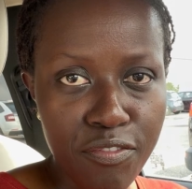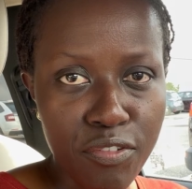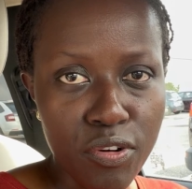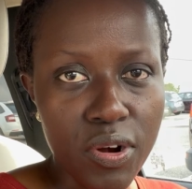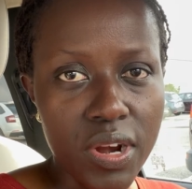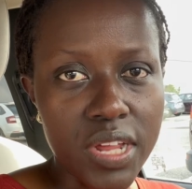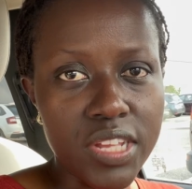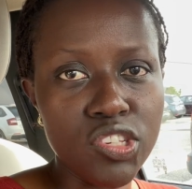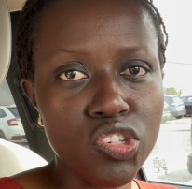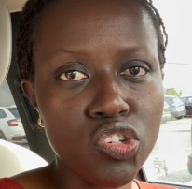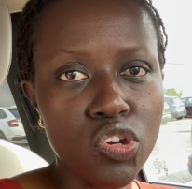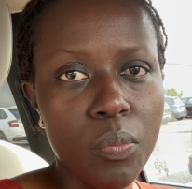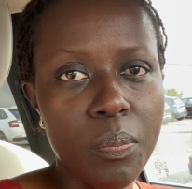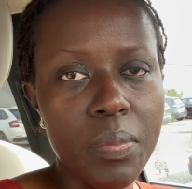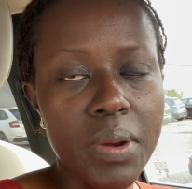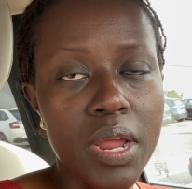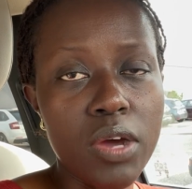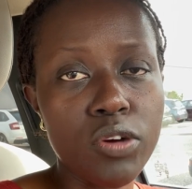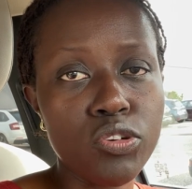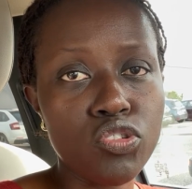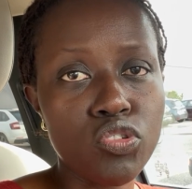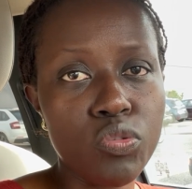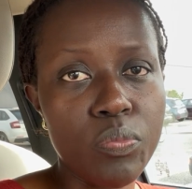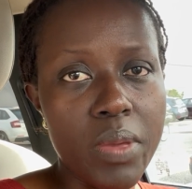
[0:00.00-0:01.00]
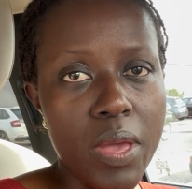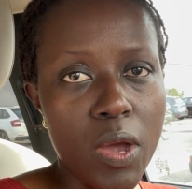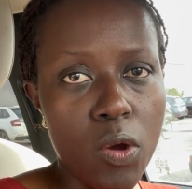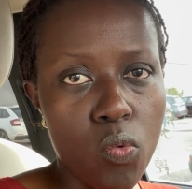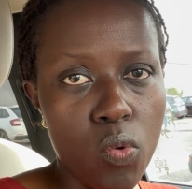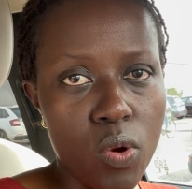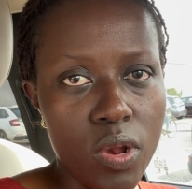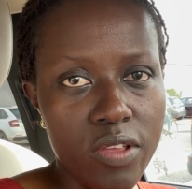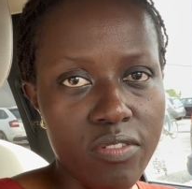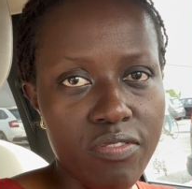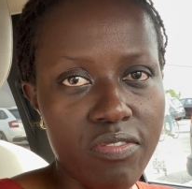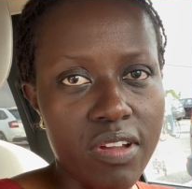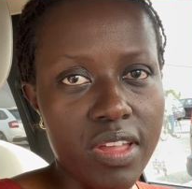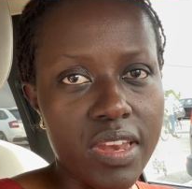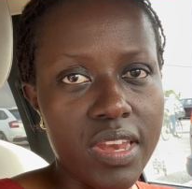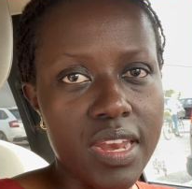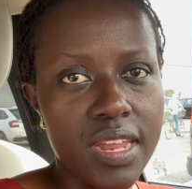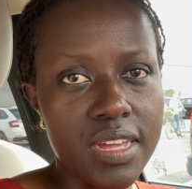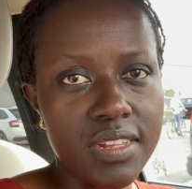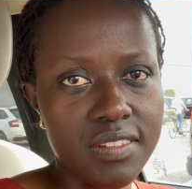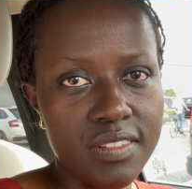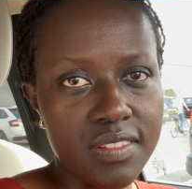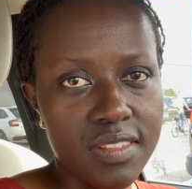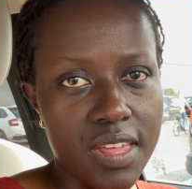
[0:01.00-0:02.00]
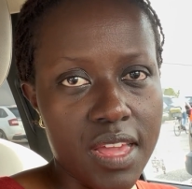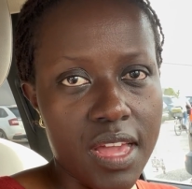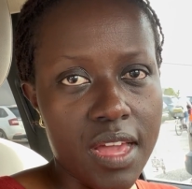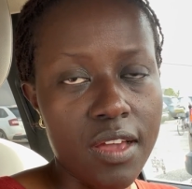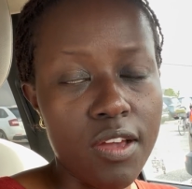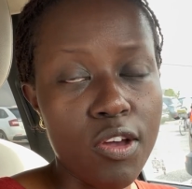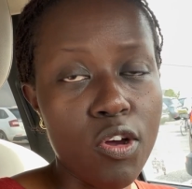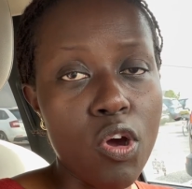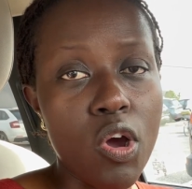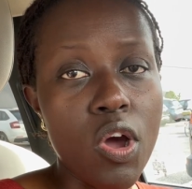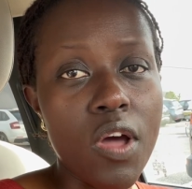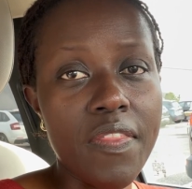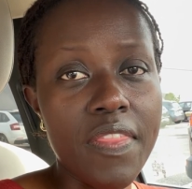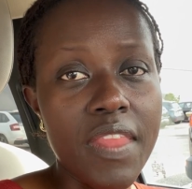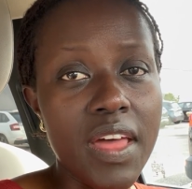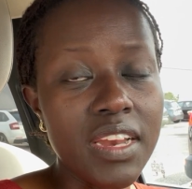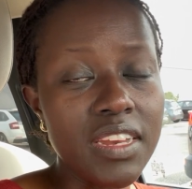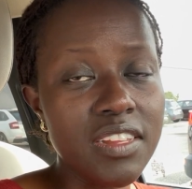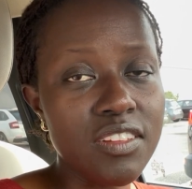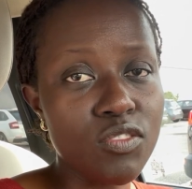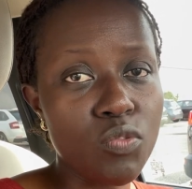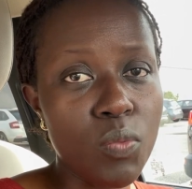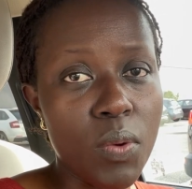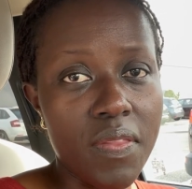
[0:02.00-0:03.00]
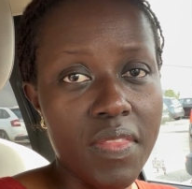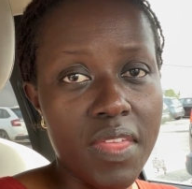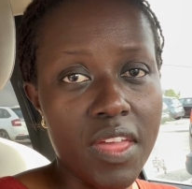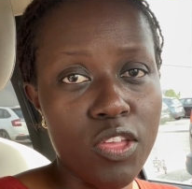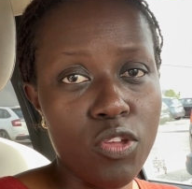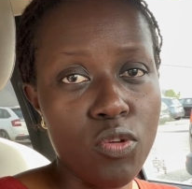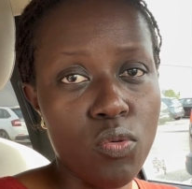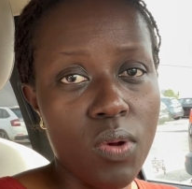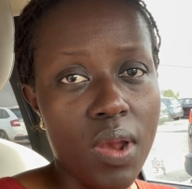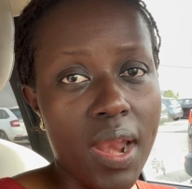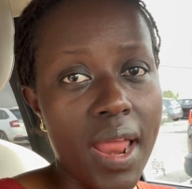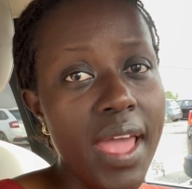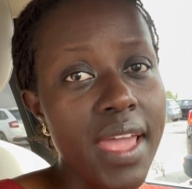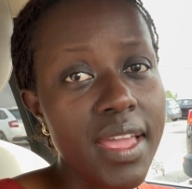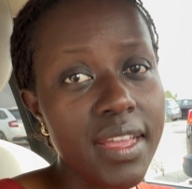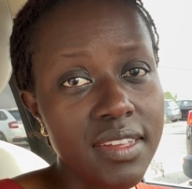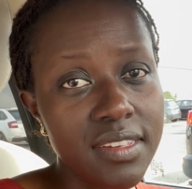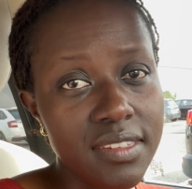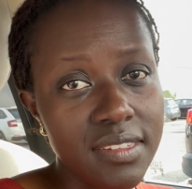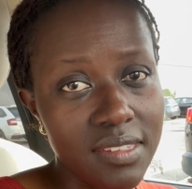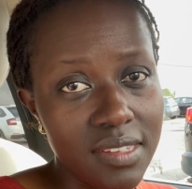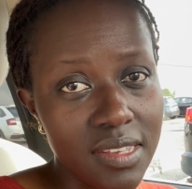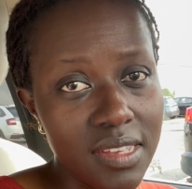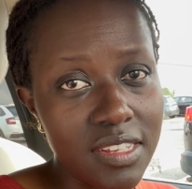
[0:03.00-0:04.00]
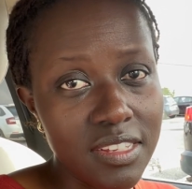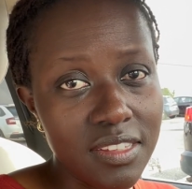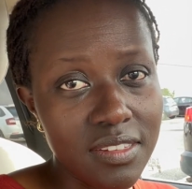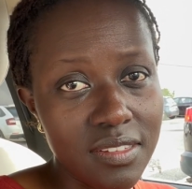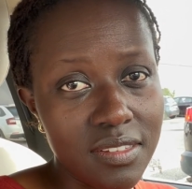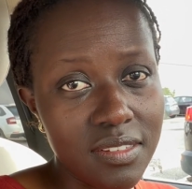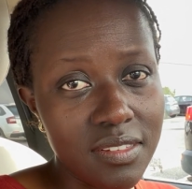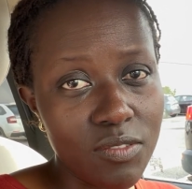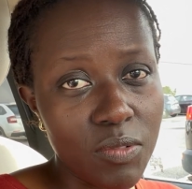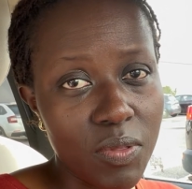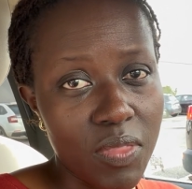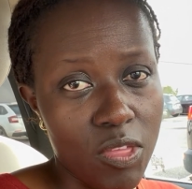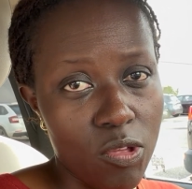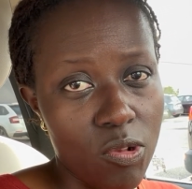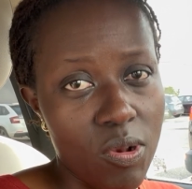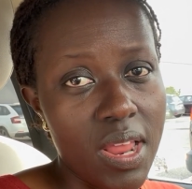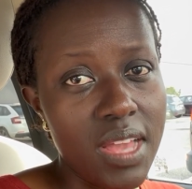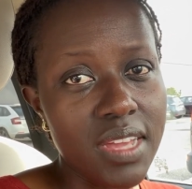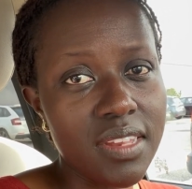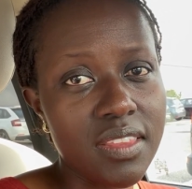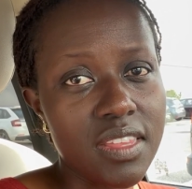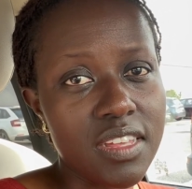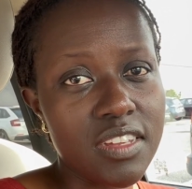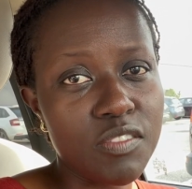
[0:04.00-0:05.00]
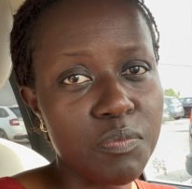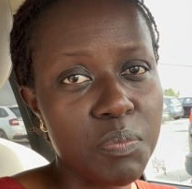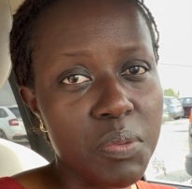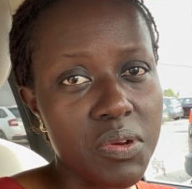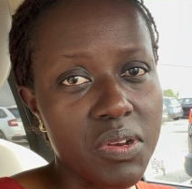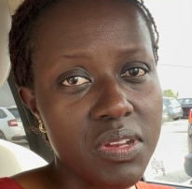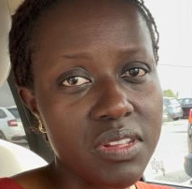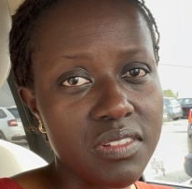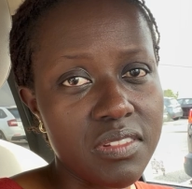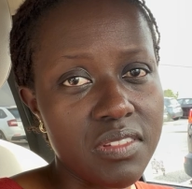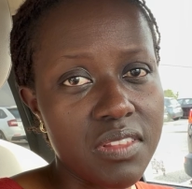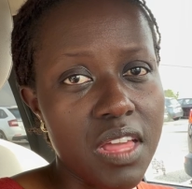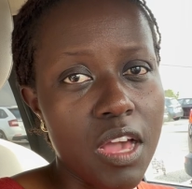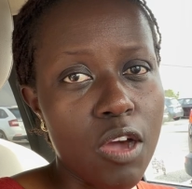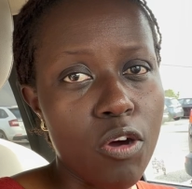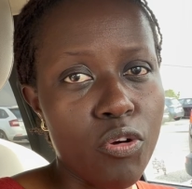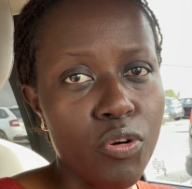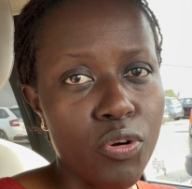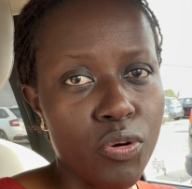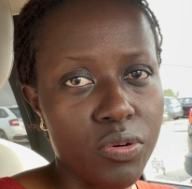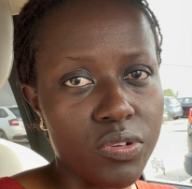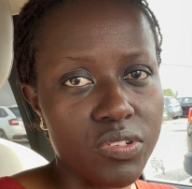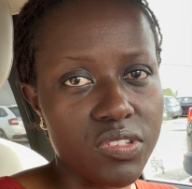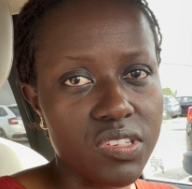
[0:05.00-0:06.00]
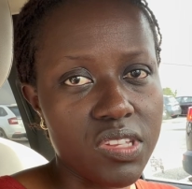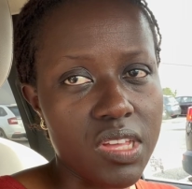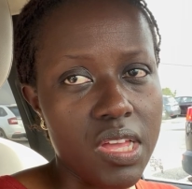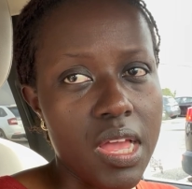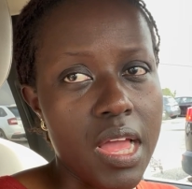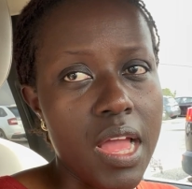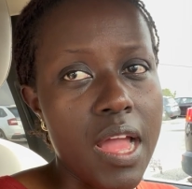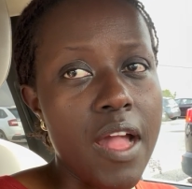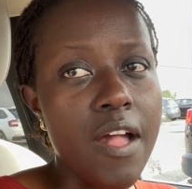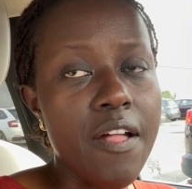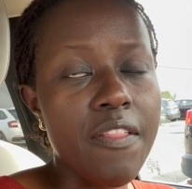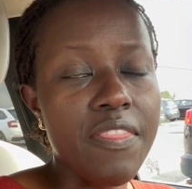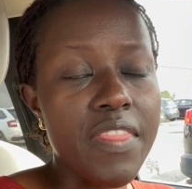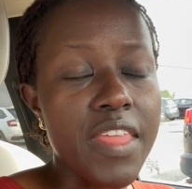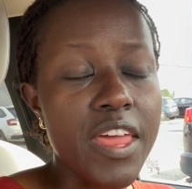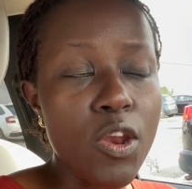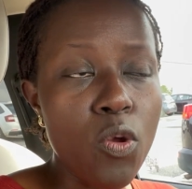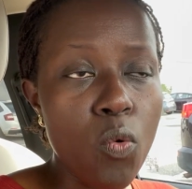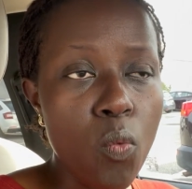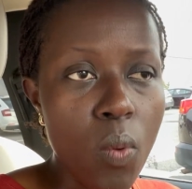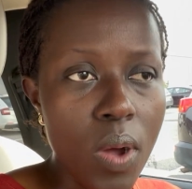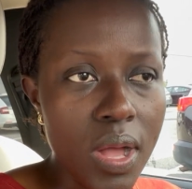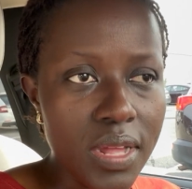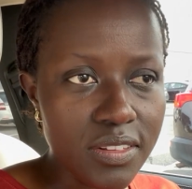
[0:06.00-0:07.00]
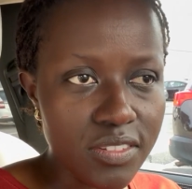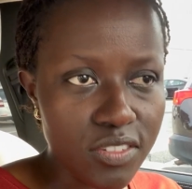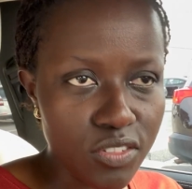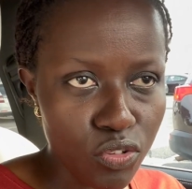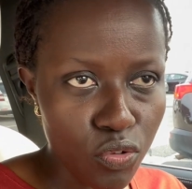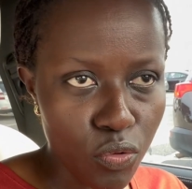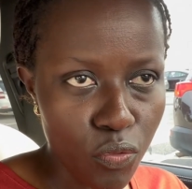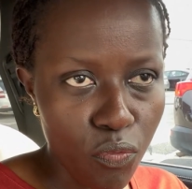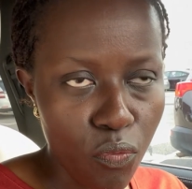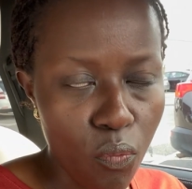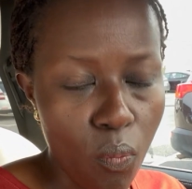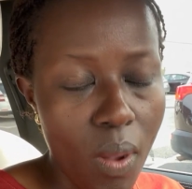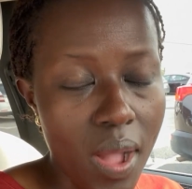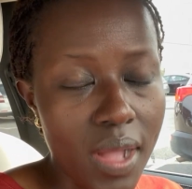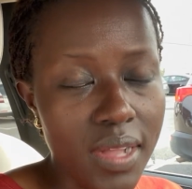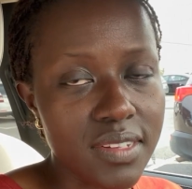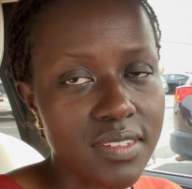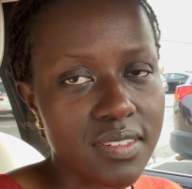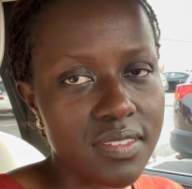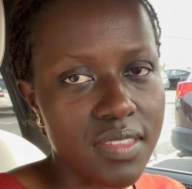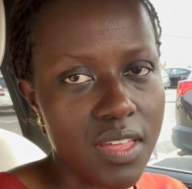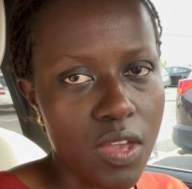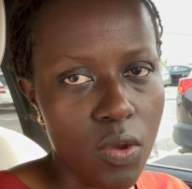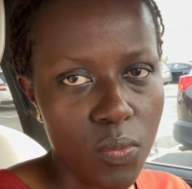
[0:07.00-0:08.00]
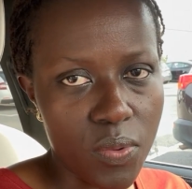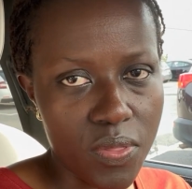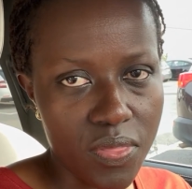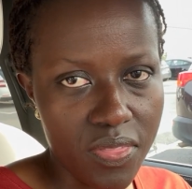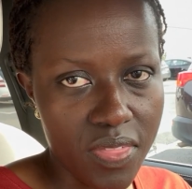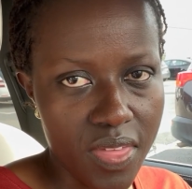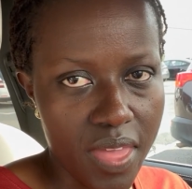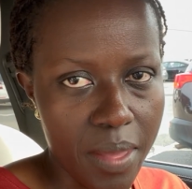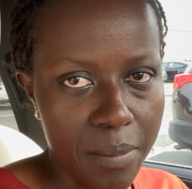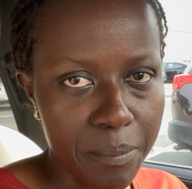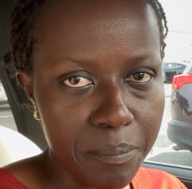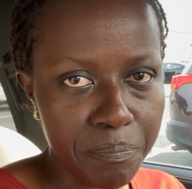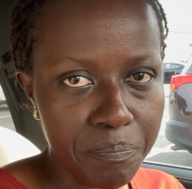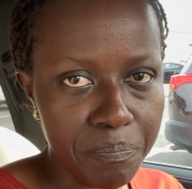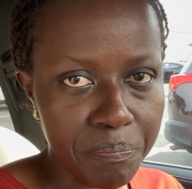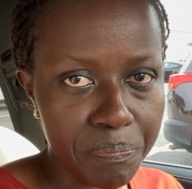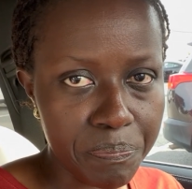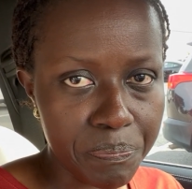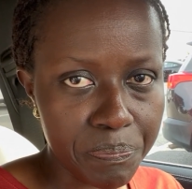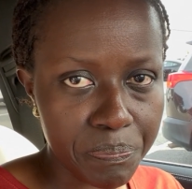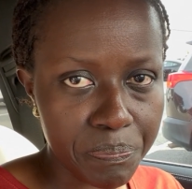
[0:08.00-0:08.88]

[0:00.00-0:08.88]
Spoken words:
for a job now to be a qualified nurse there. That is whether you liked it, whether you liked the experience there or not. Then once you've worked there with them,